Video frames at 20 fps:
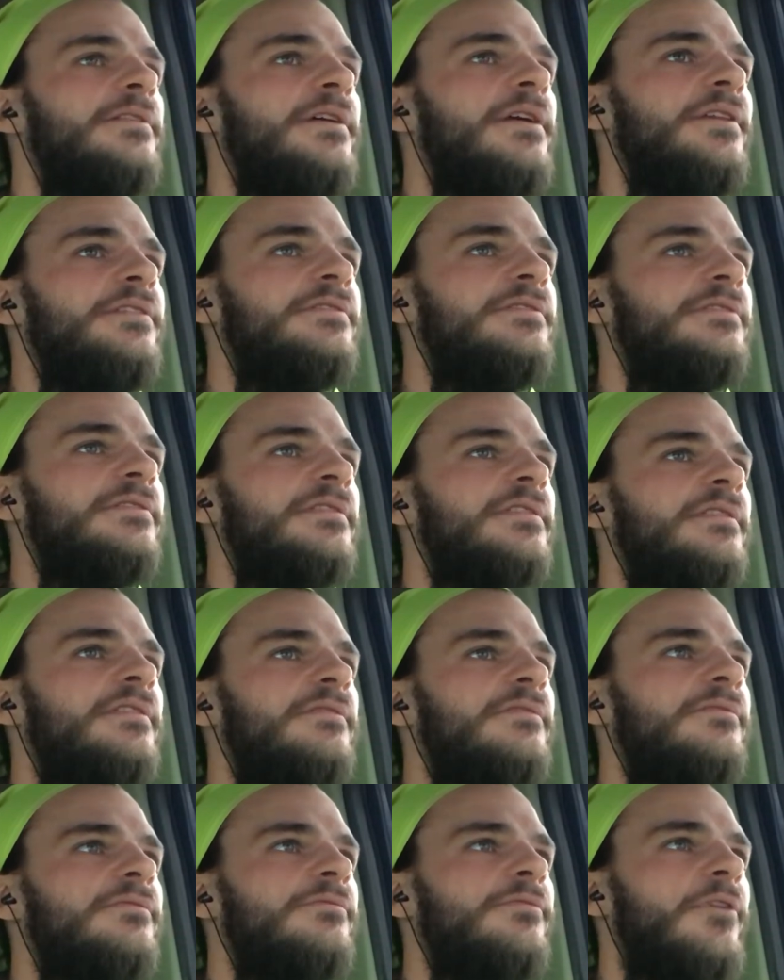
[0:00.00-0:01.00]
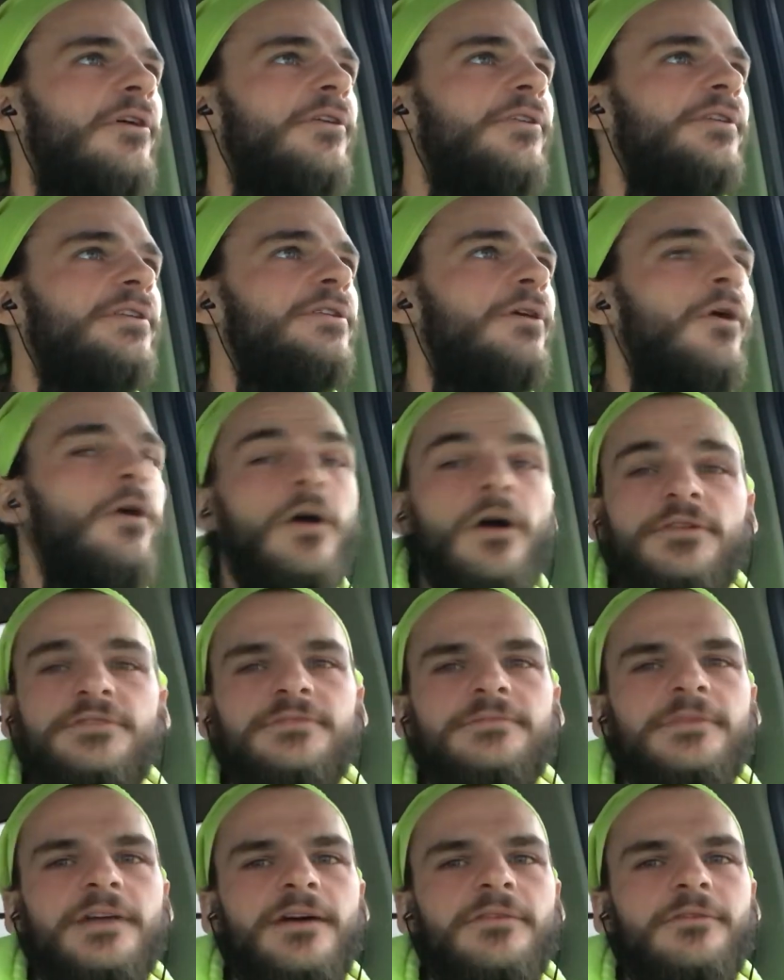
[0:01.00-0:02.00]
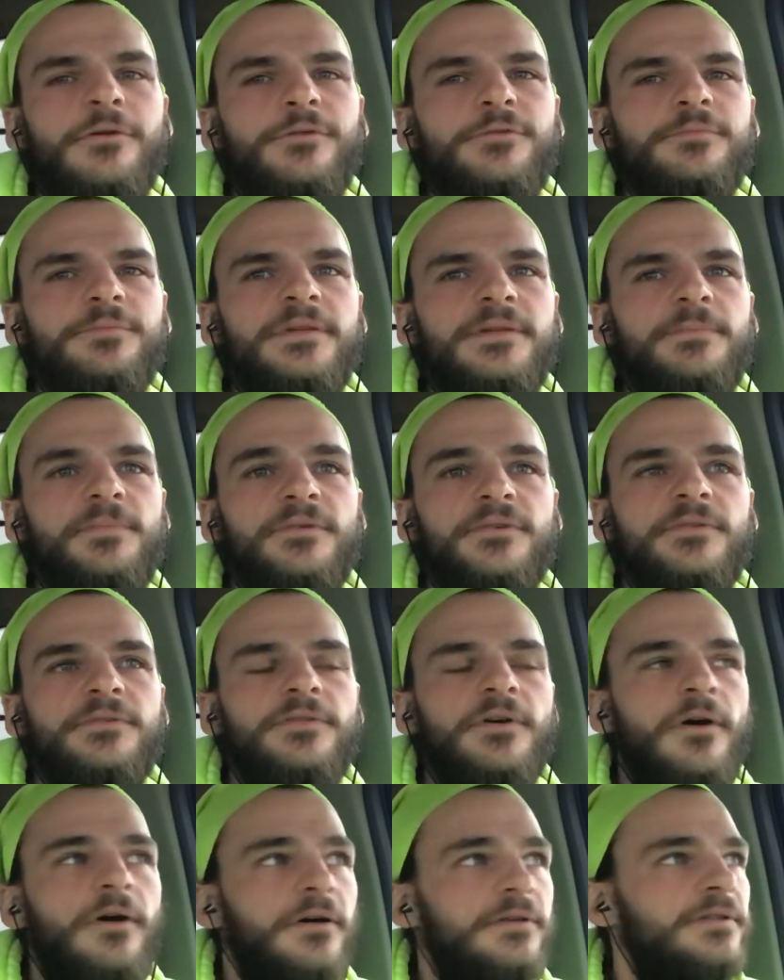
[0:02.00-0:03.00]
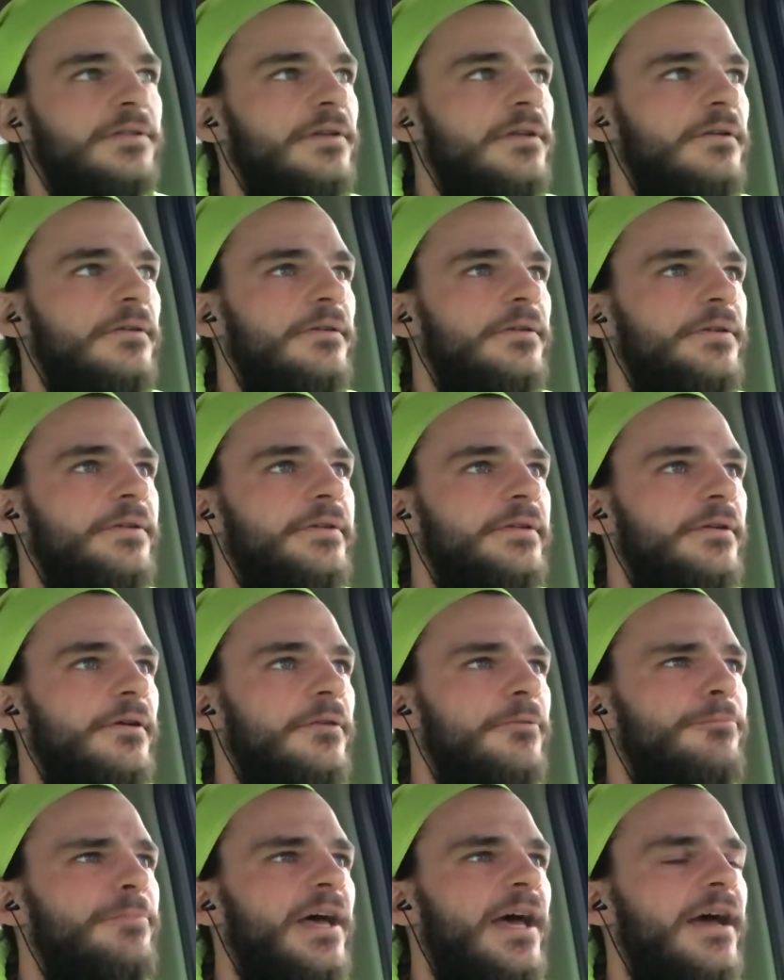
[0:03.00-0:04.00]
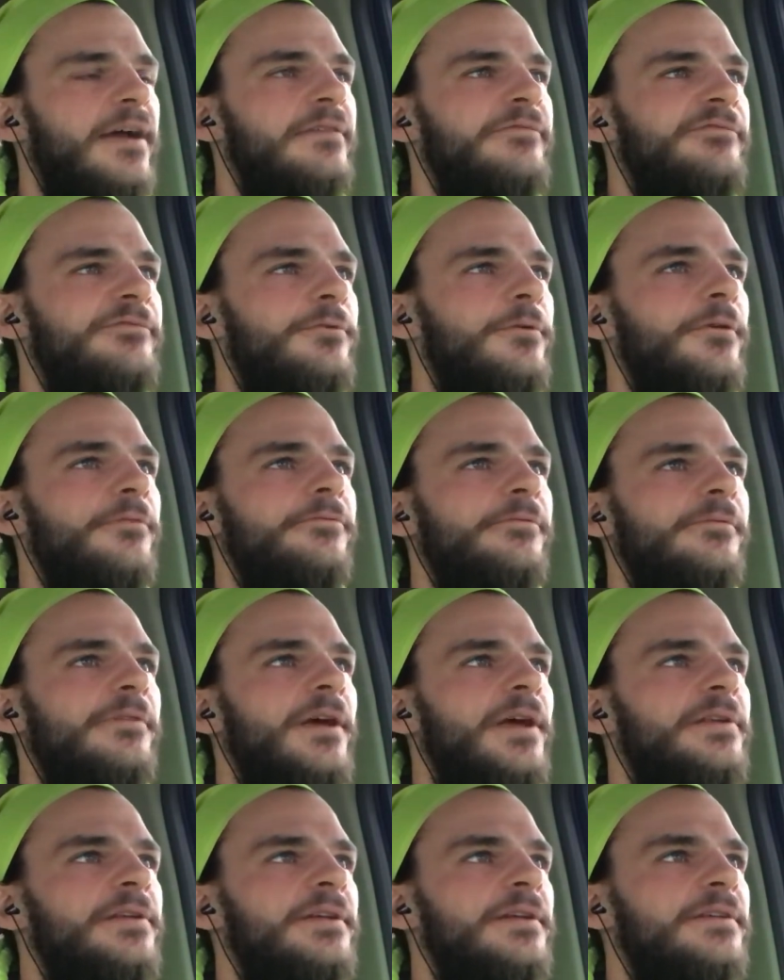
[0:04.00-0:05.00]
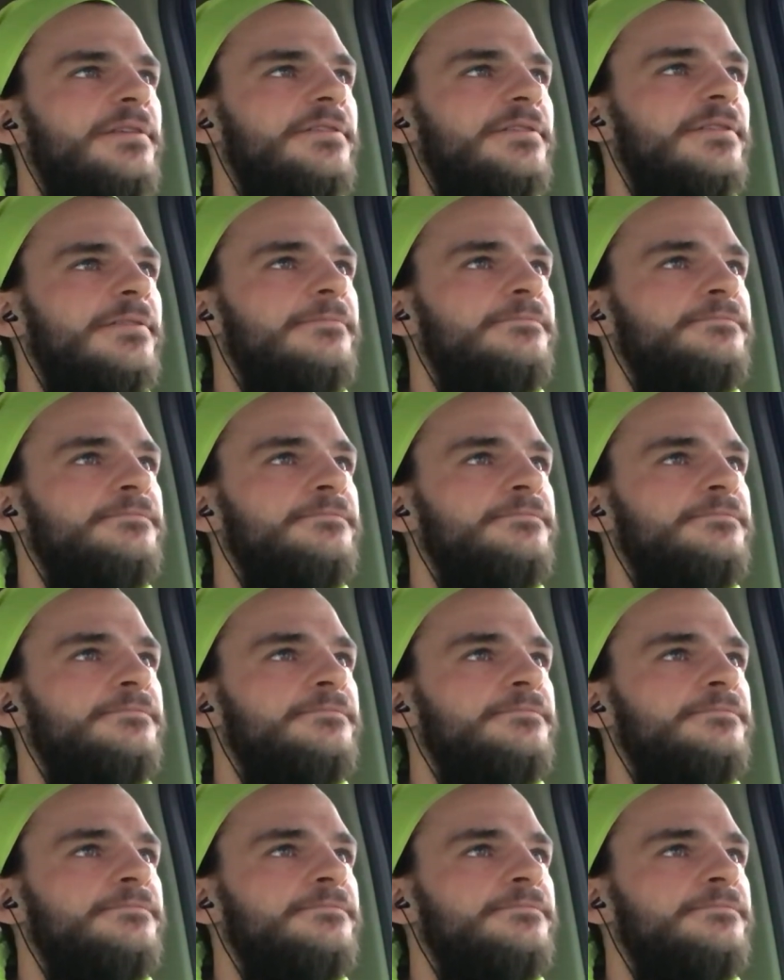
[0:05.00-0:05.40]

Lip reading: It's really awesome to have other people to talk to and go back and forth with ideas.